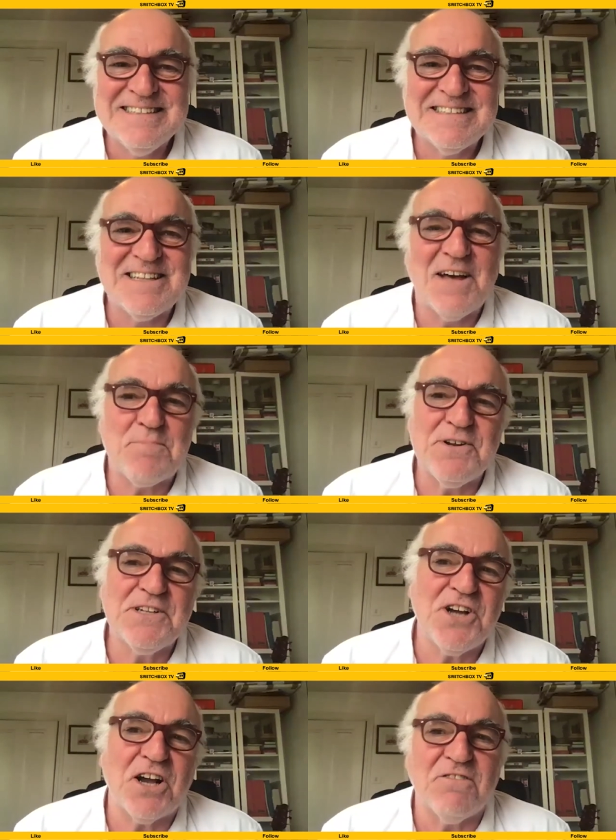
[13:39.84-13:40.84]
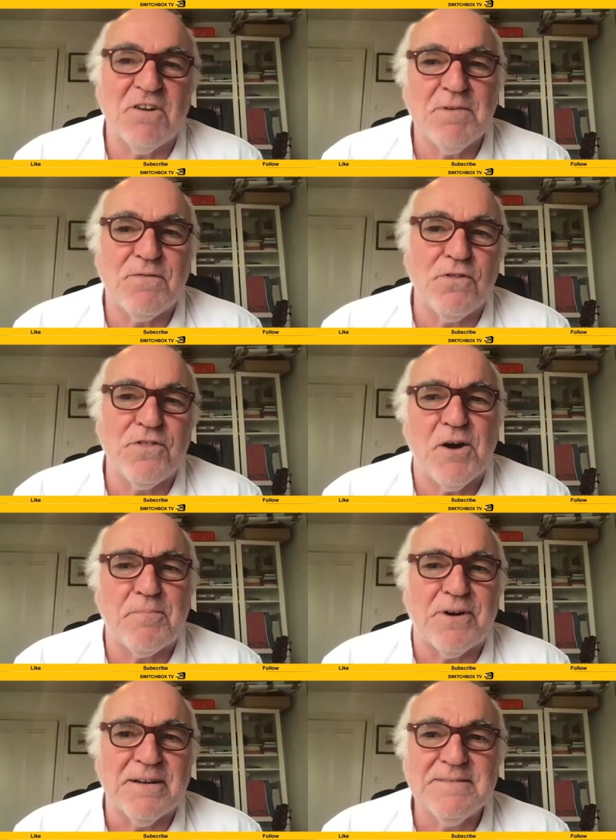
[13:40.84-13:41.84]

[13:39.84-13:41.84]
It's like putting a juggle on before the opera.